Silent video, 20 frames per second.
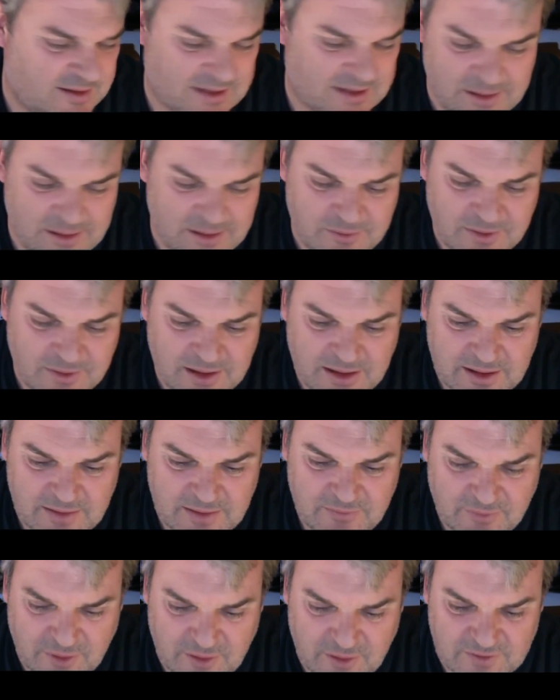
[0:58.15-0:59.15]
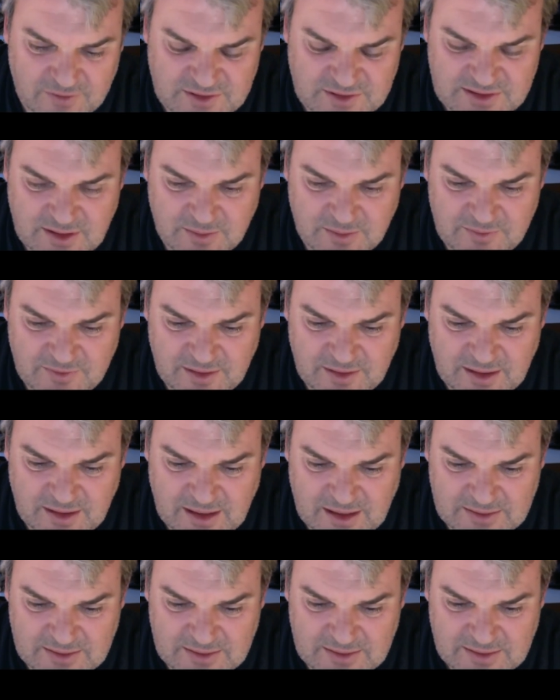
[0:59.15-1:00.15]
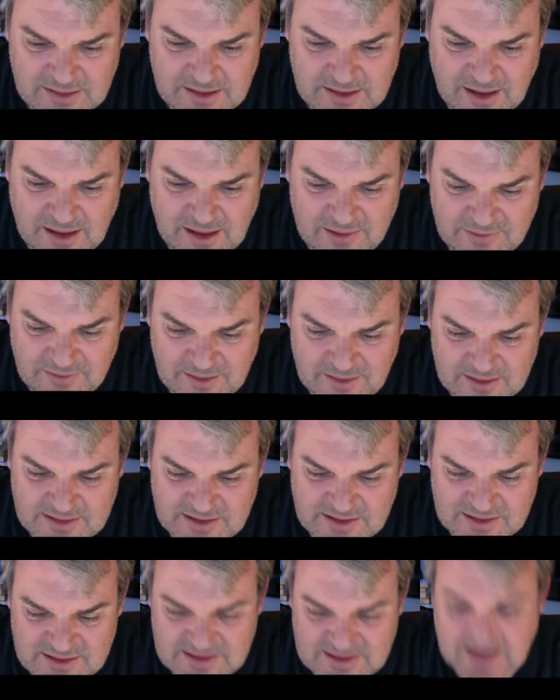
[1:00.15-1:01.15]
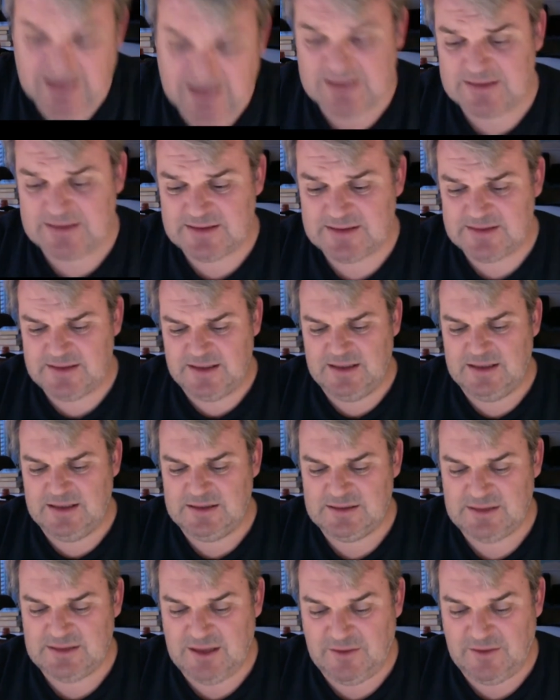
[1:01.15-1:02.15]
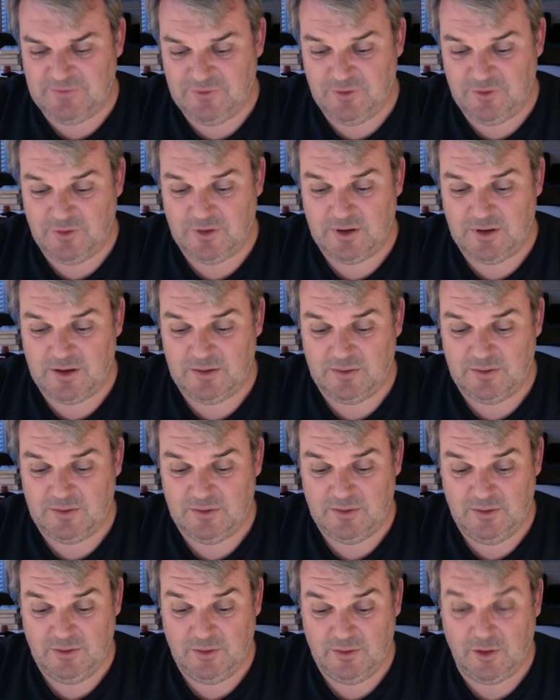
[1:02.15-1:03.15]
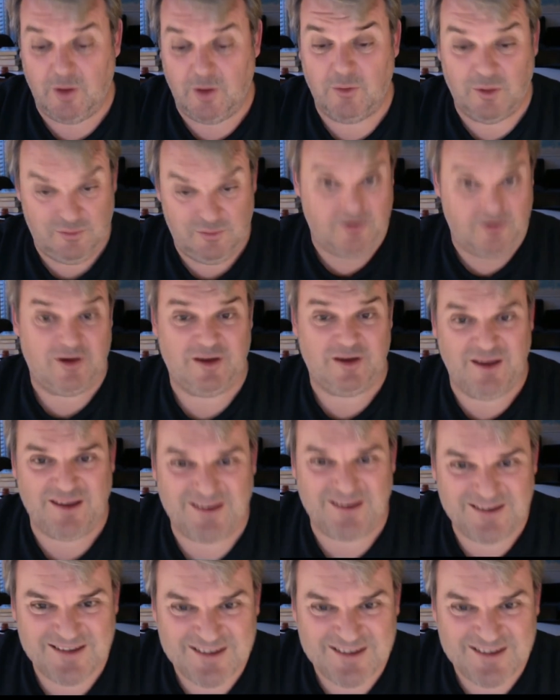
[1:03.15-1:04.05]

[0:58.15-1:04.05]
They really work for something, and I think success is if you can go on working